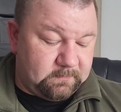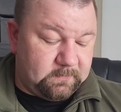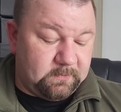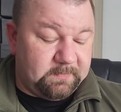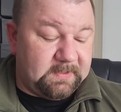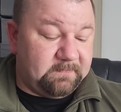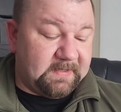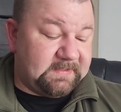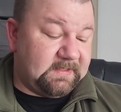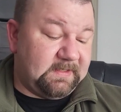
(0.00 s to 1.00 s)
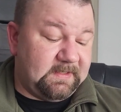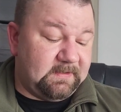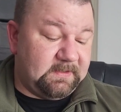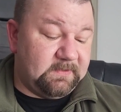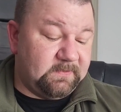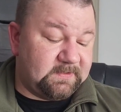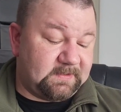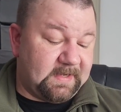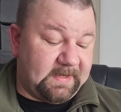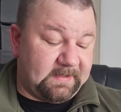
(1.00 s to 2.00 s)
to be basically used
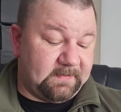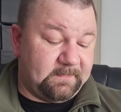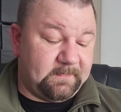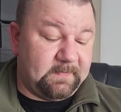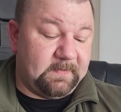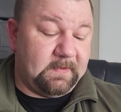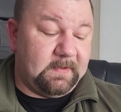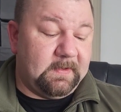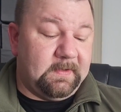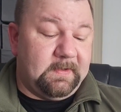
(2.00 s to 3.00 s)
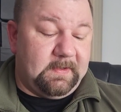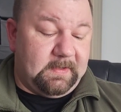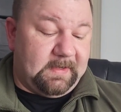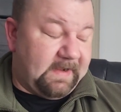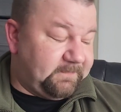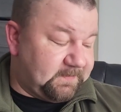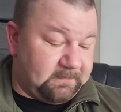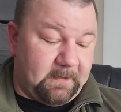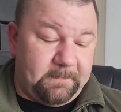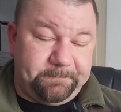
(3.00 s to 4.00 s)
like a live
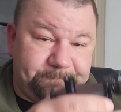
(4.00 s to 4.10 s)
straw.